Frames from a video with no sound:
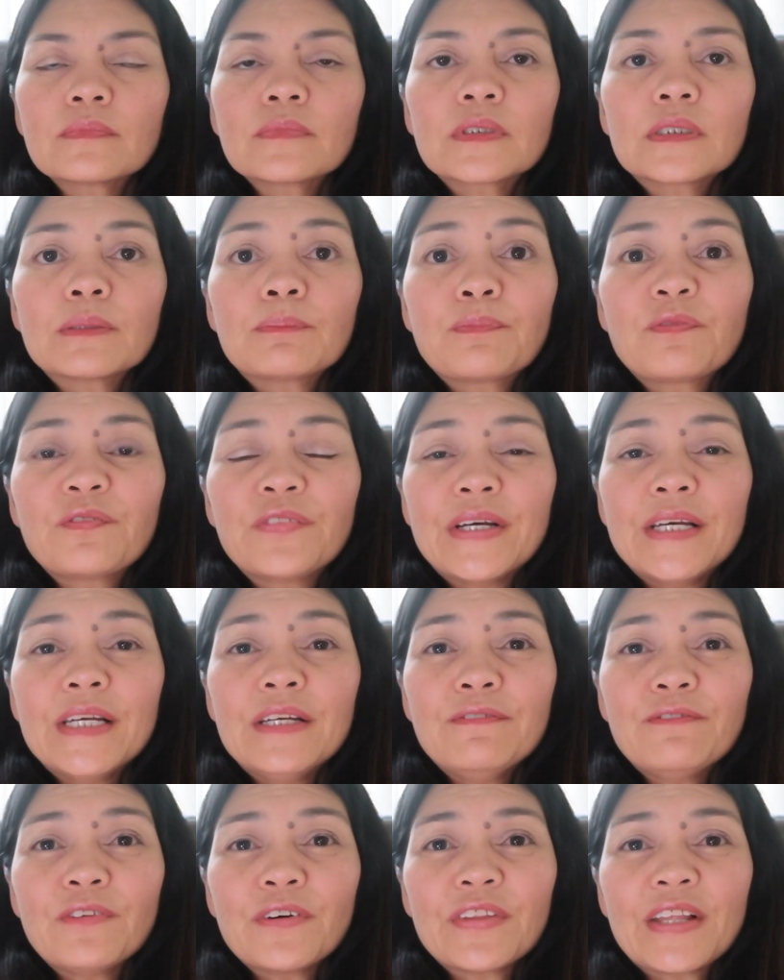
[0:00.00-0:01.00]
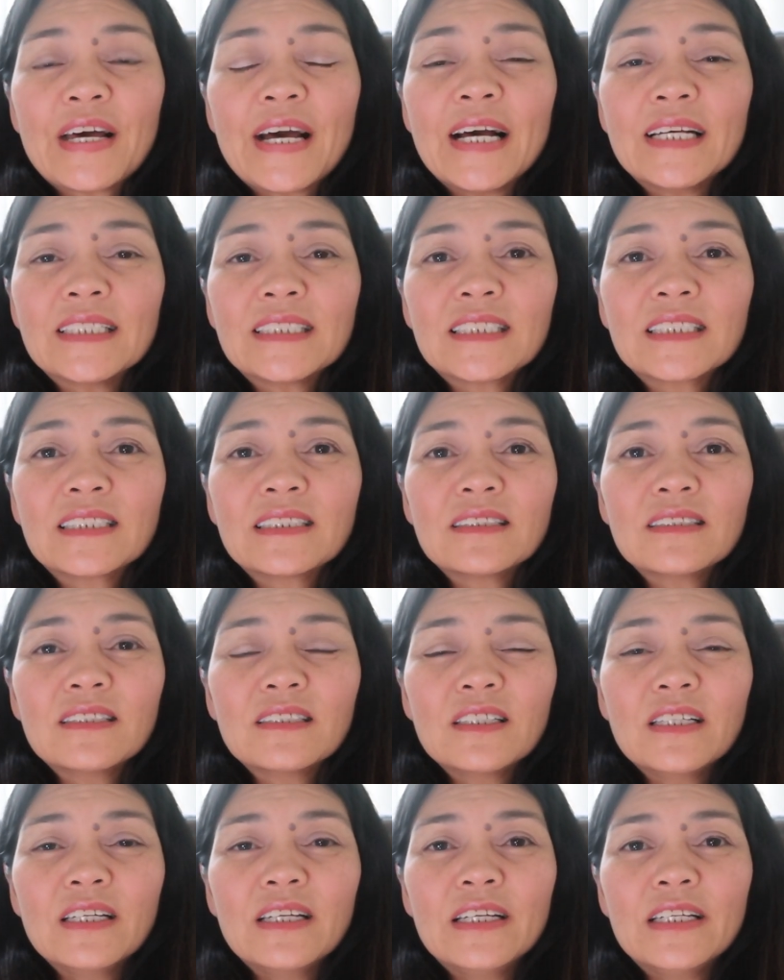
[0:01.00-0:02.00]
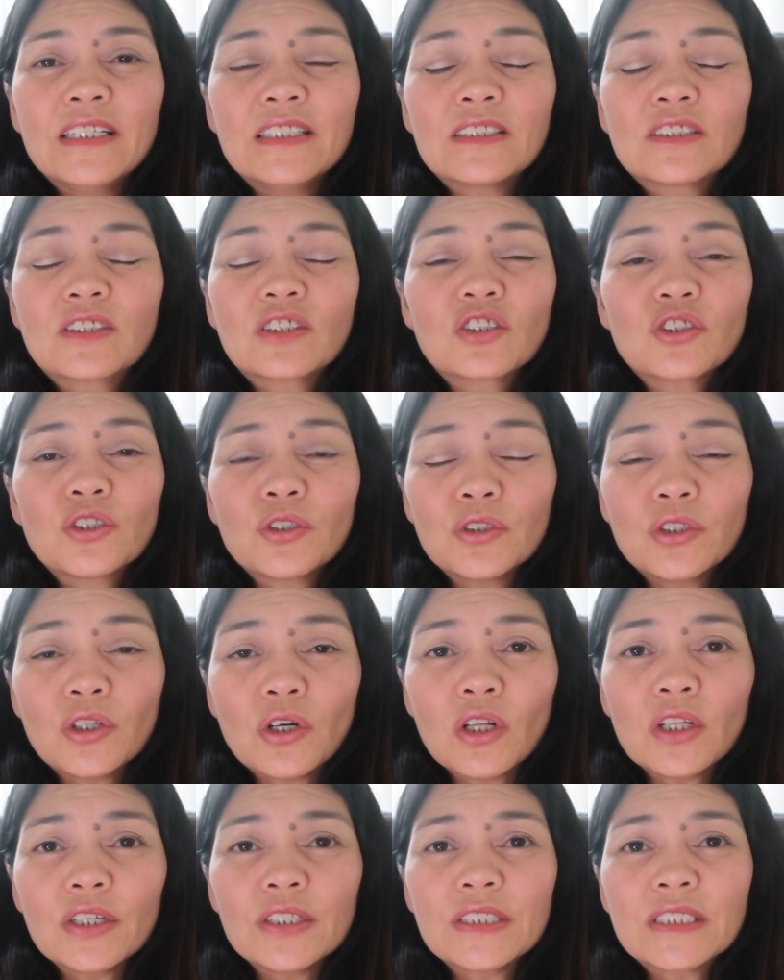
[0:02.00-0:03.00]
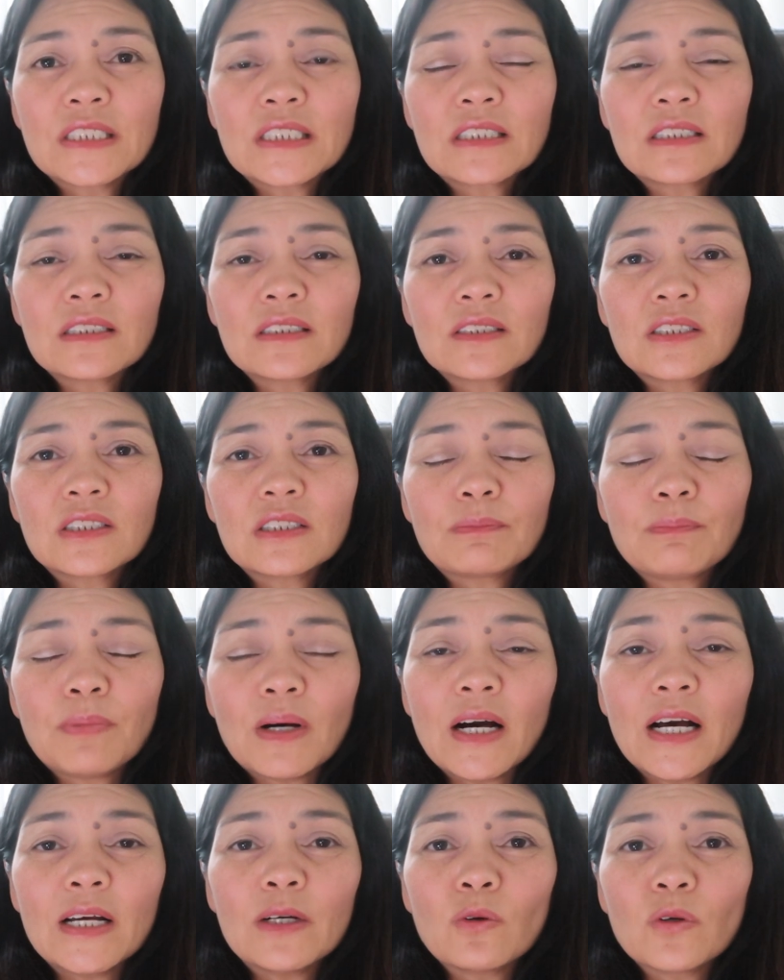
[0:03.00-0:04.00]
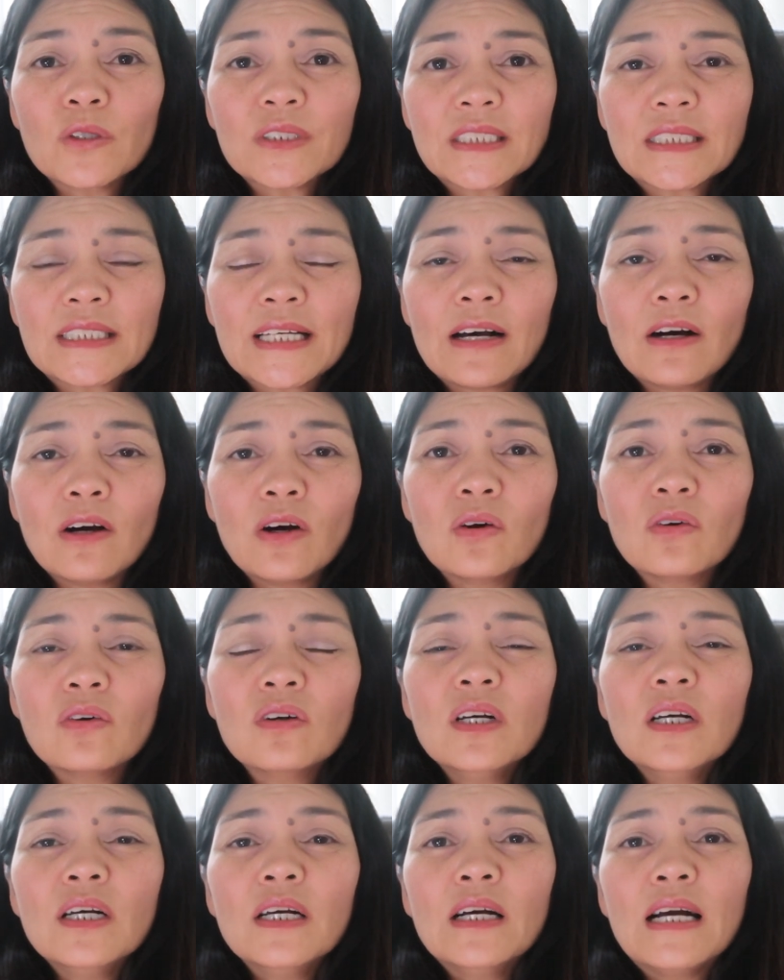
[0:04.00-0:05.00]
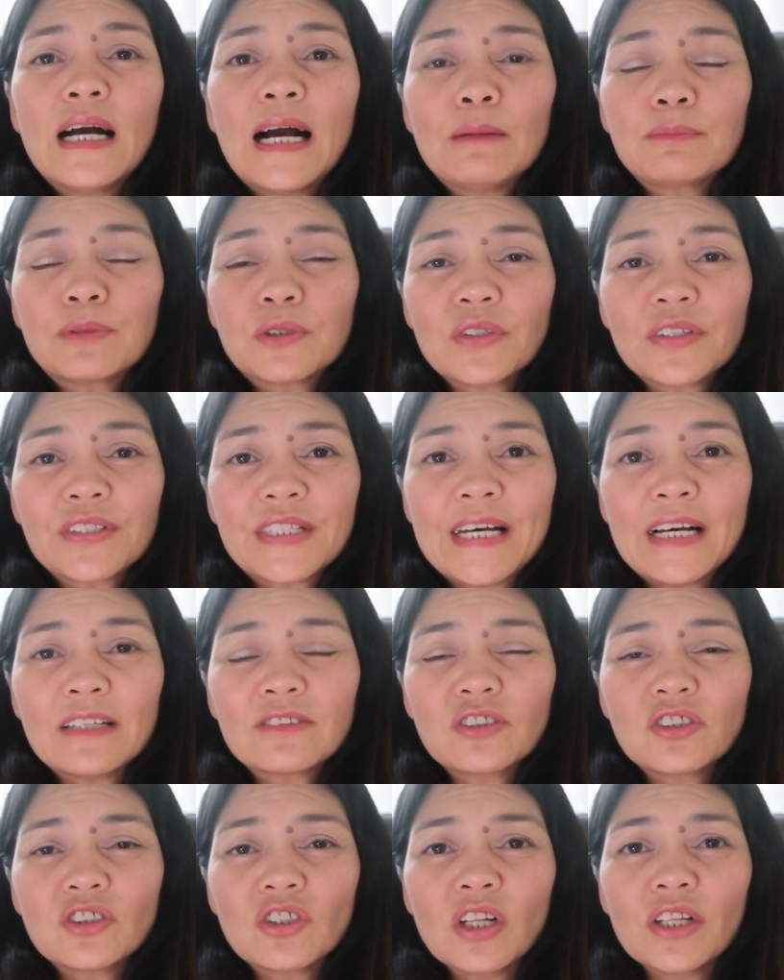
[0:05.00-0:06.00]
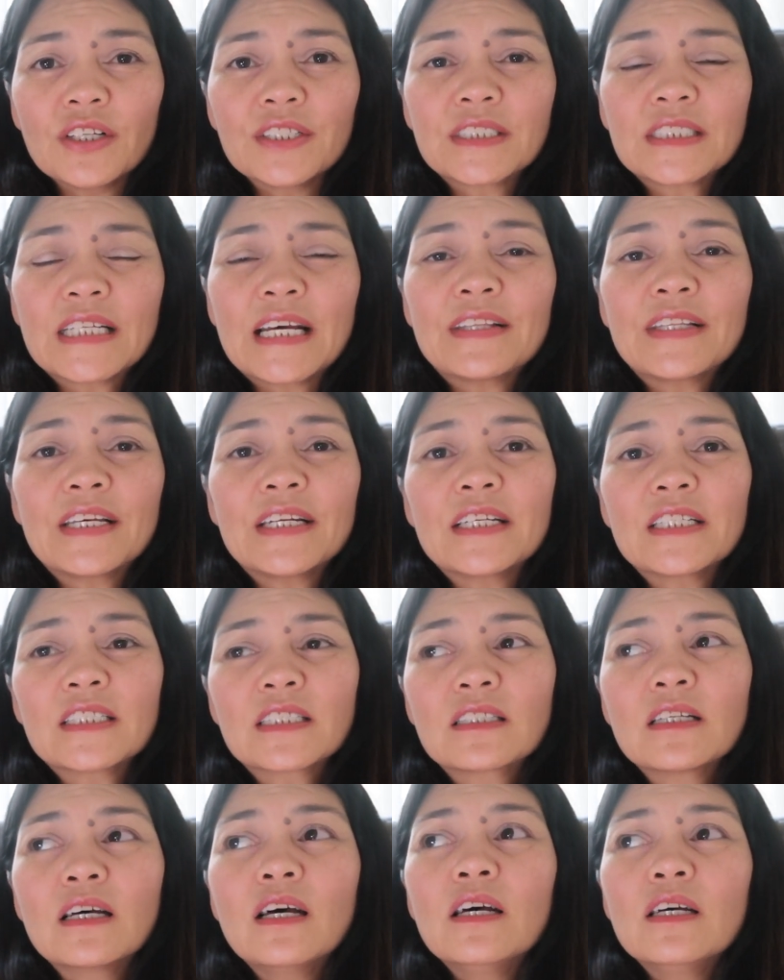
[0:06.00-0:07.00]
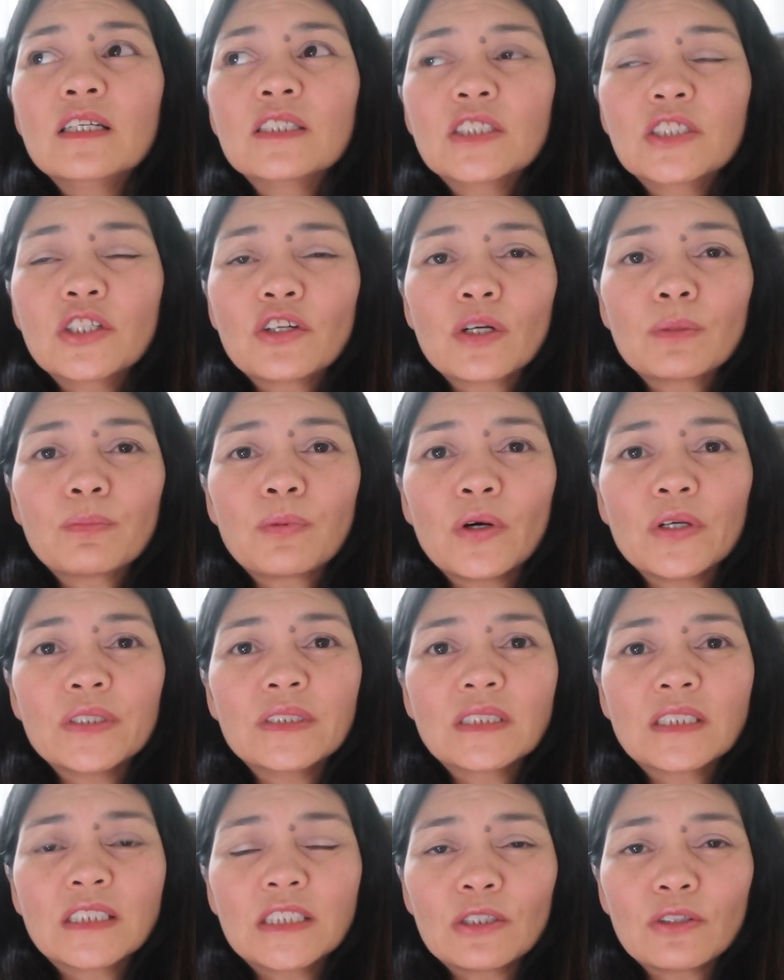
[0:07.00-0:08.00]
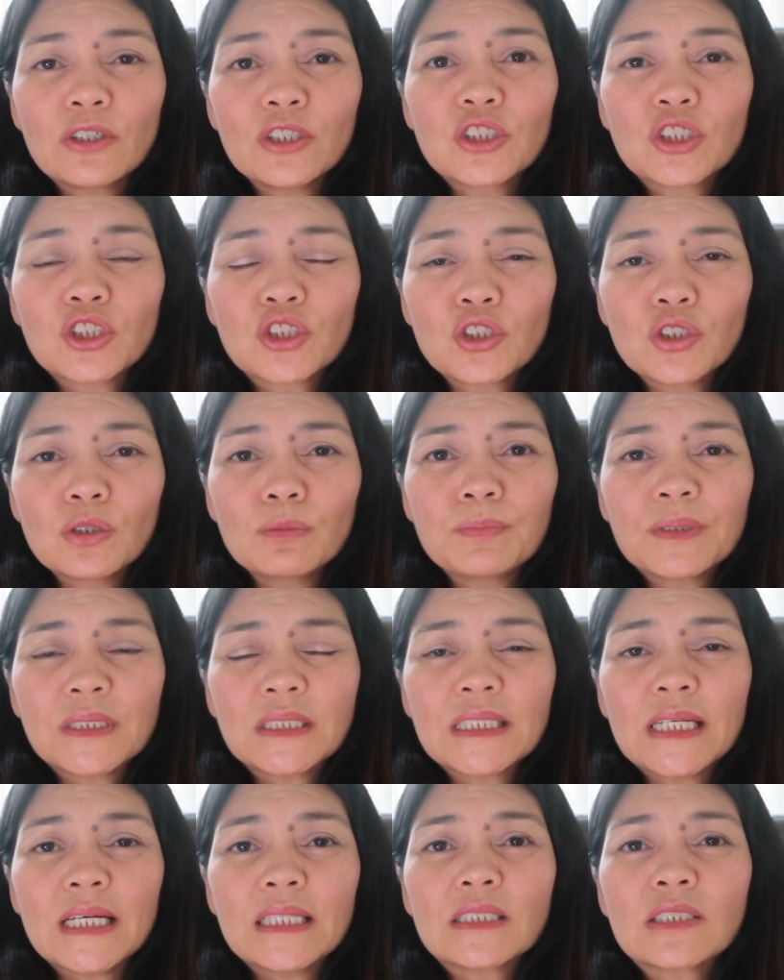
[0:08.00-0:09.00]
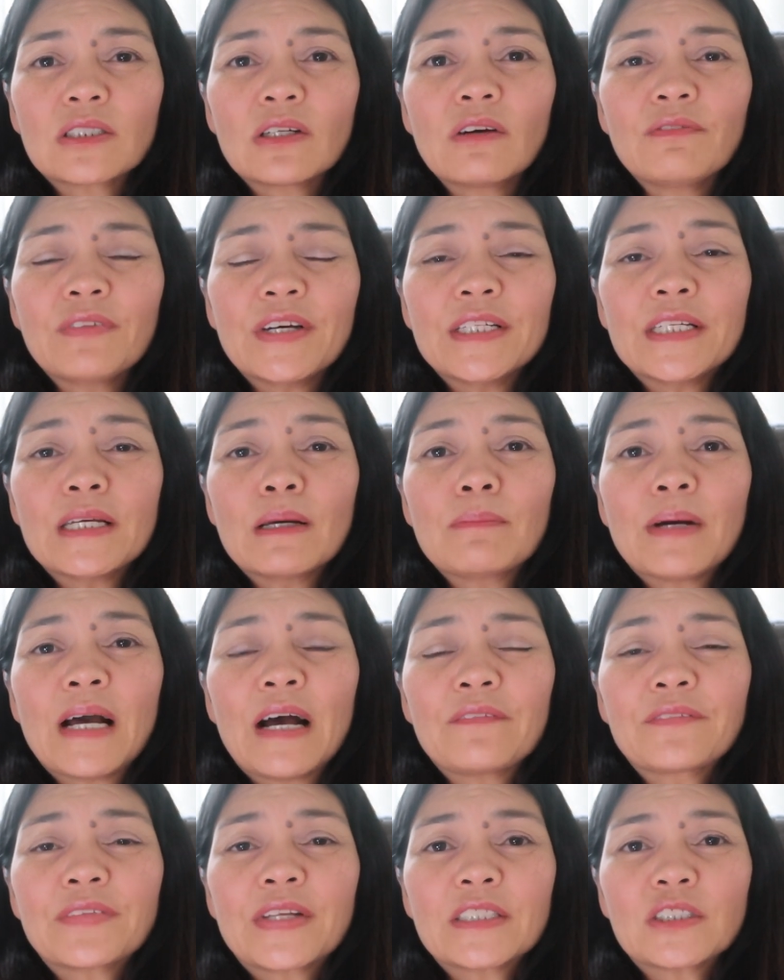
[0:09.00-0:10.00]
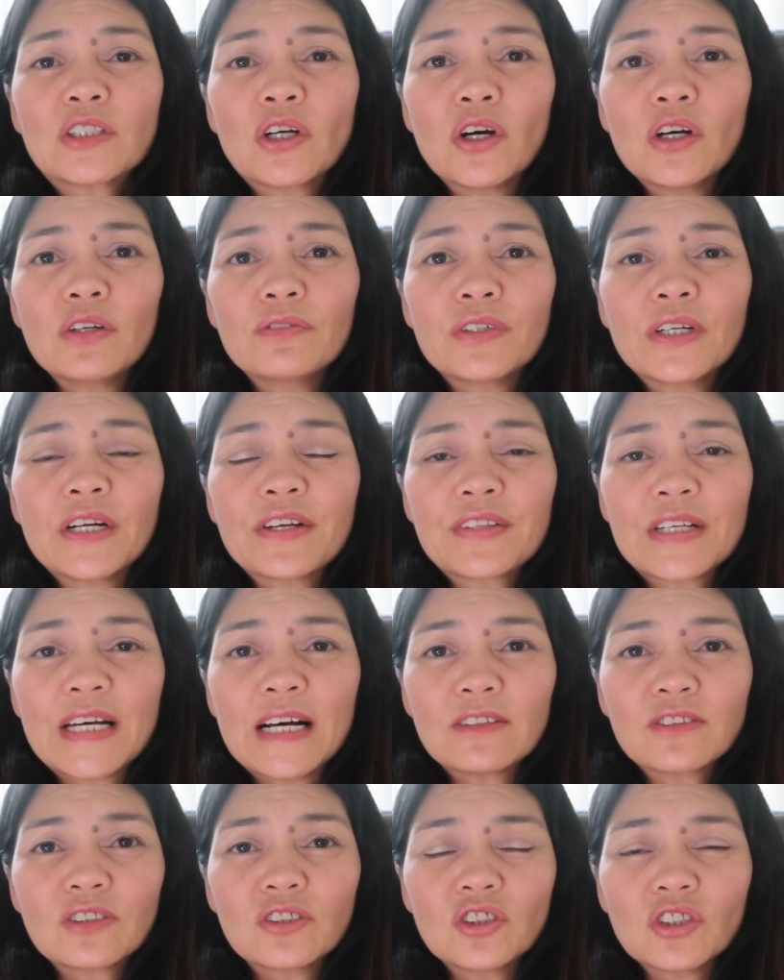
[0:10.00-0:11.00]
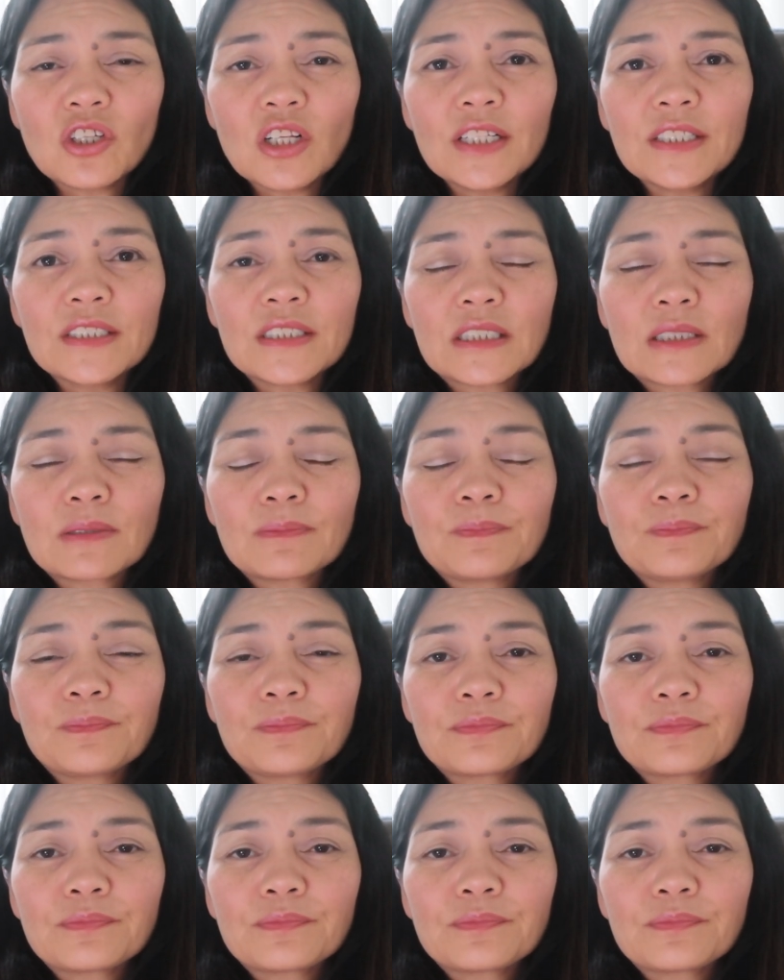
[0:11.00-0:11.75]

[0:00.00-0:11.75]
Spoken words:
The fee for that is $2 to buy or sell up to $1,000, and then it's 0.02% of any amount that's over $1,000.